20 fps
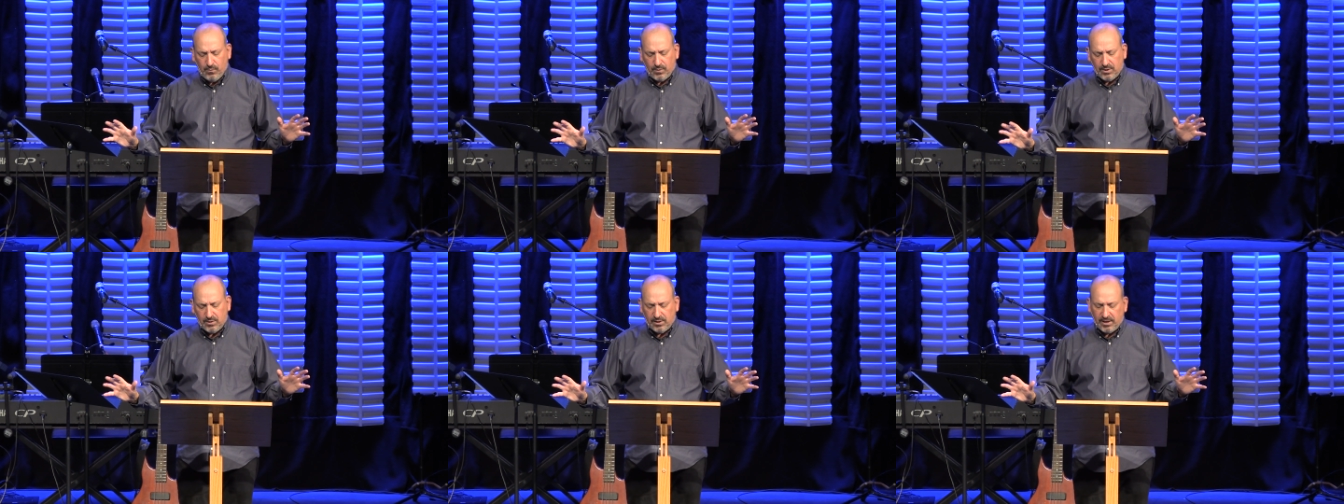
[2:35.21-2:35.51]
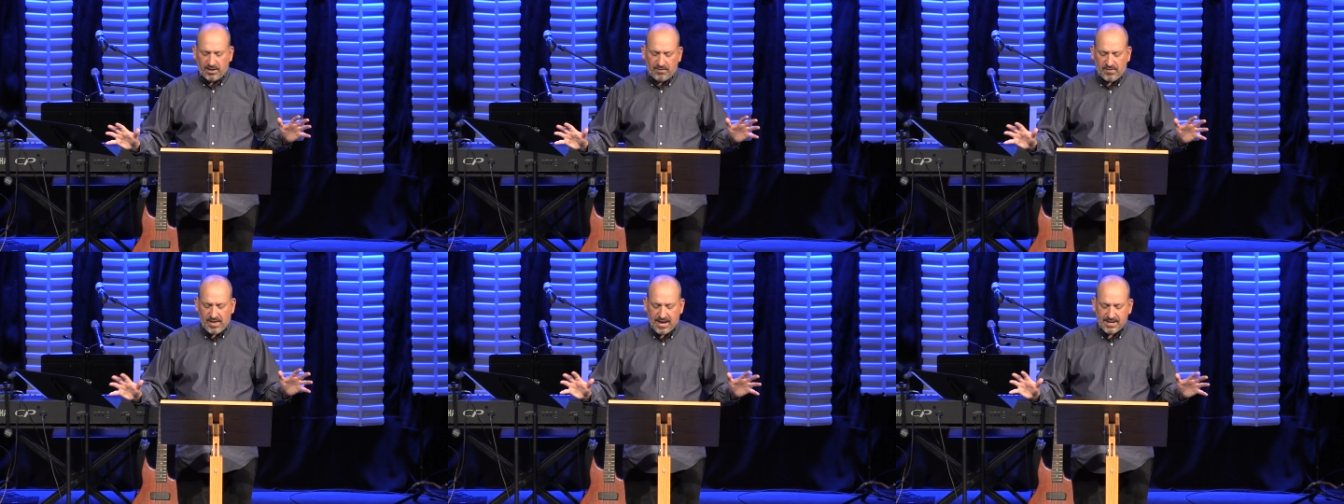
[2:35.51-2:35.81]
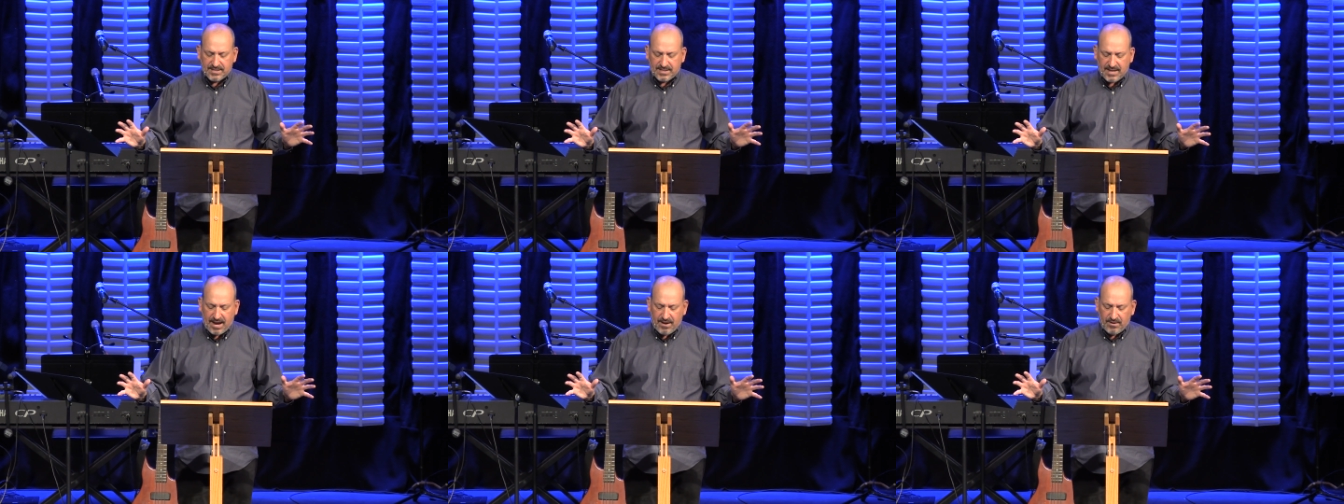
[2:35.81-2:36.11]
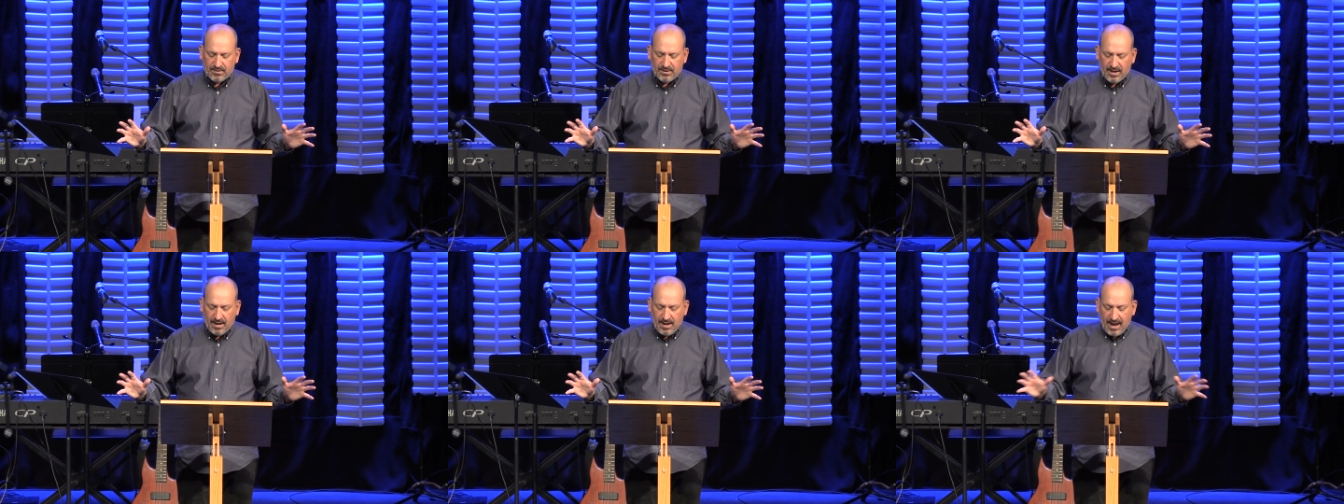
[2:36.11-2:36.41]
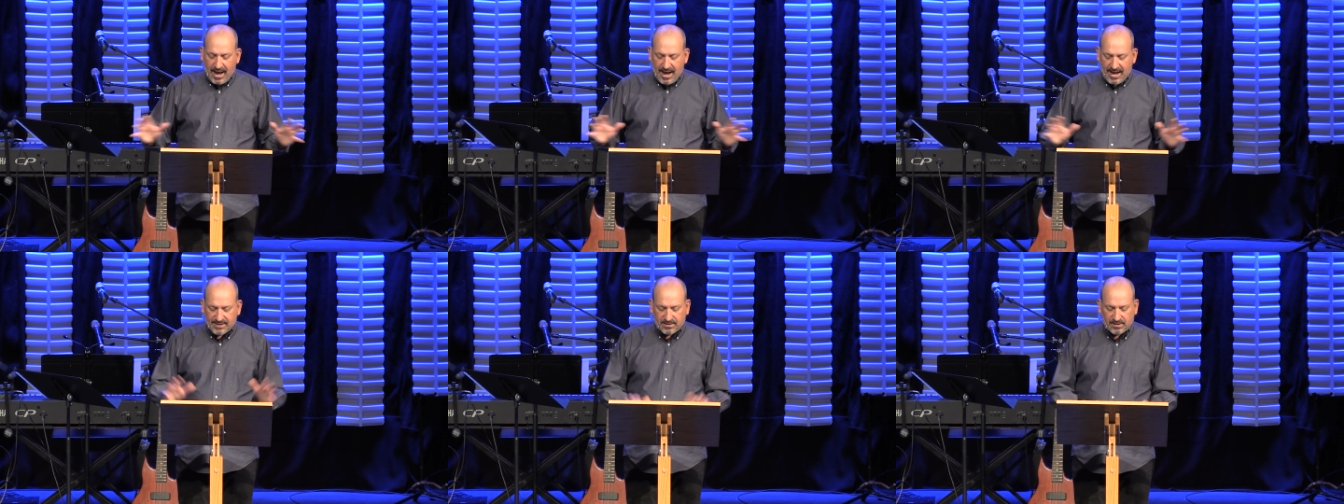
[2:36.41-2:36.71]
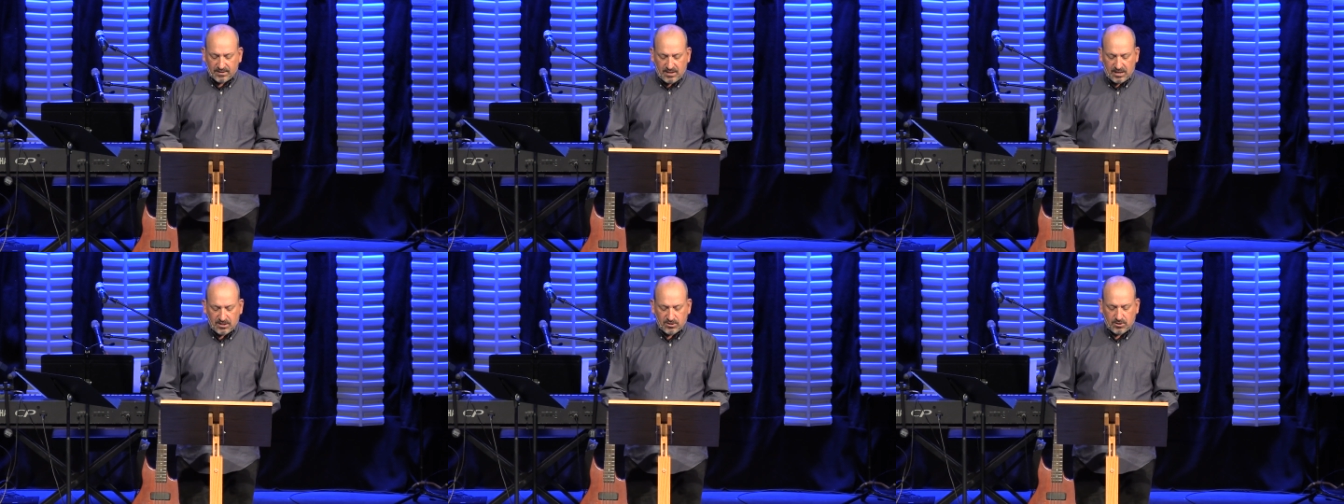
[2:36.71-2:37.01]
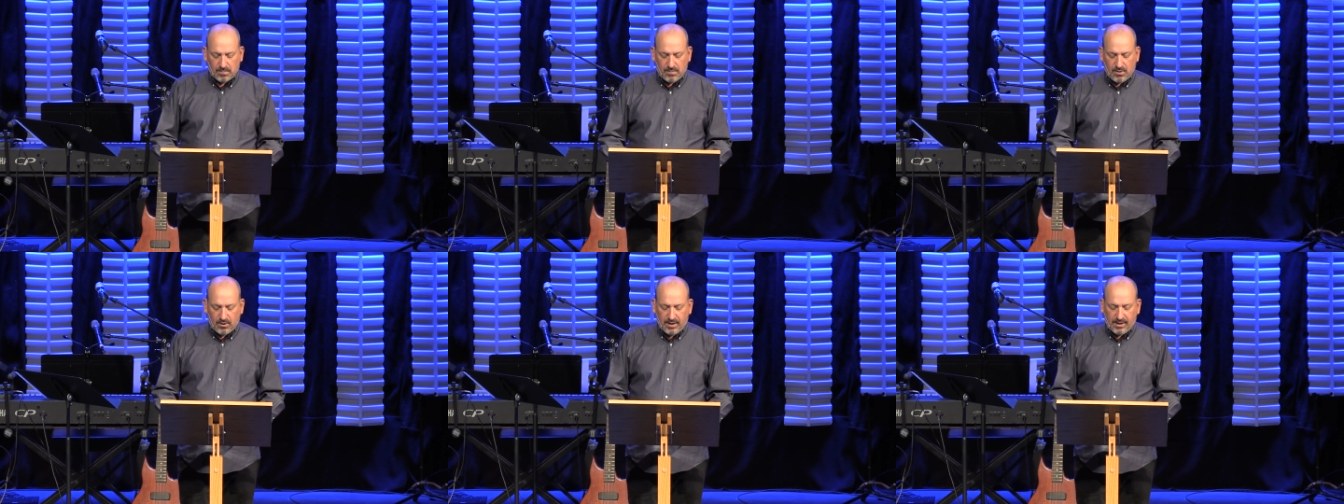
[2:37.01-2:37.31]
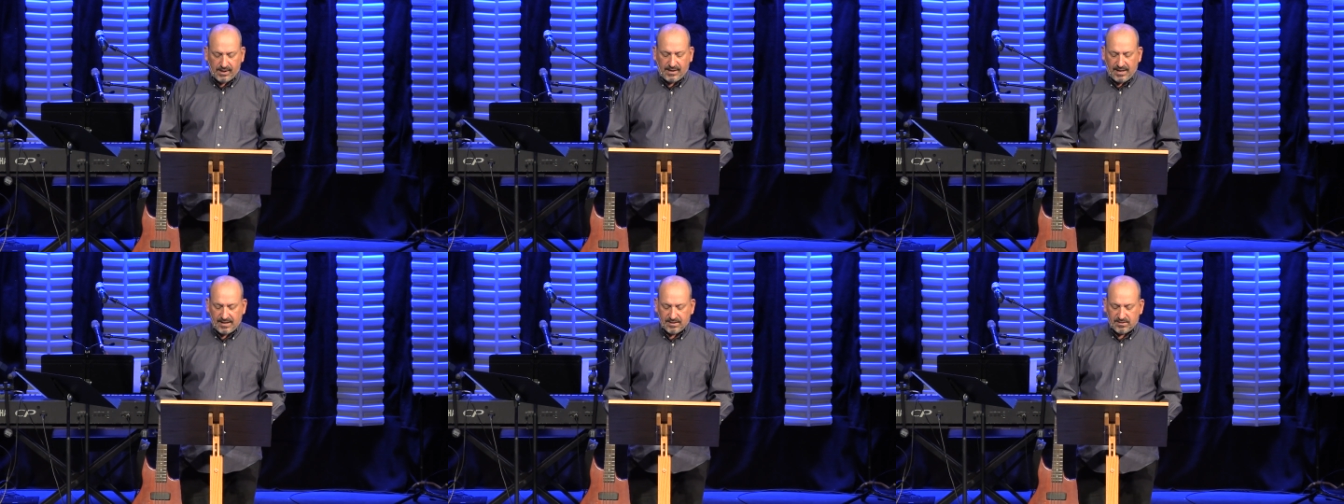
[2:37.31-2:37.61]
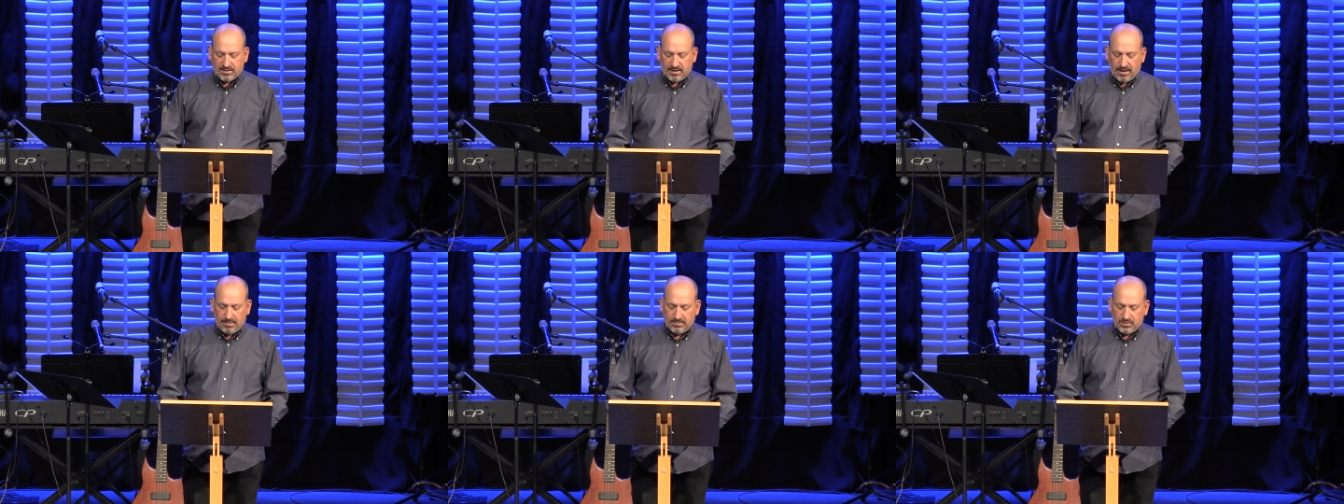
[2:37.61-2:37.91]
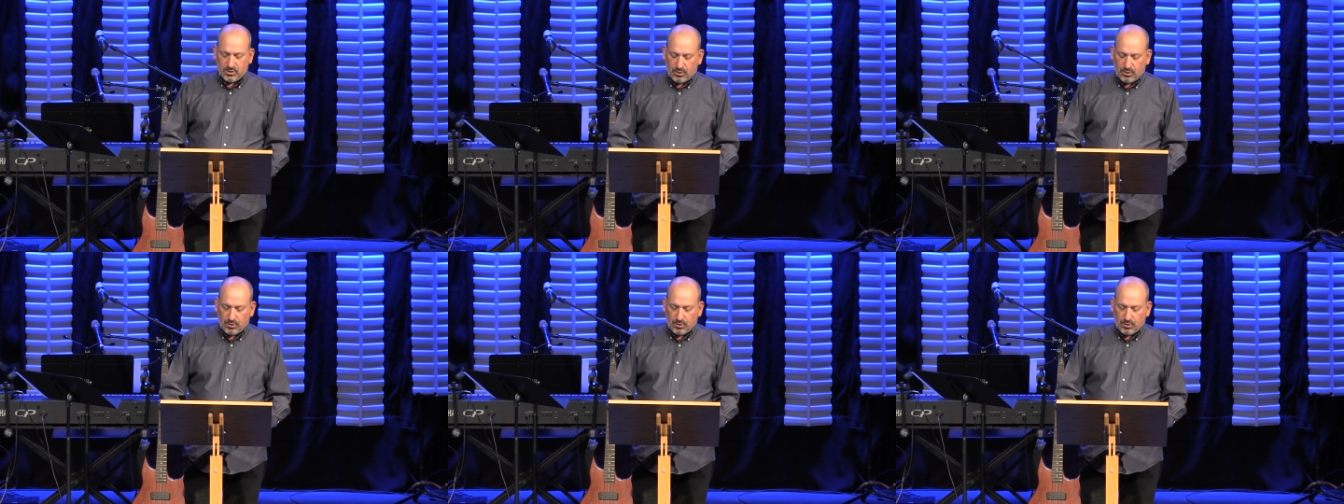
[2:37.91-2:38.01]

when you leave that town as a testimony against them.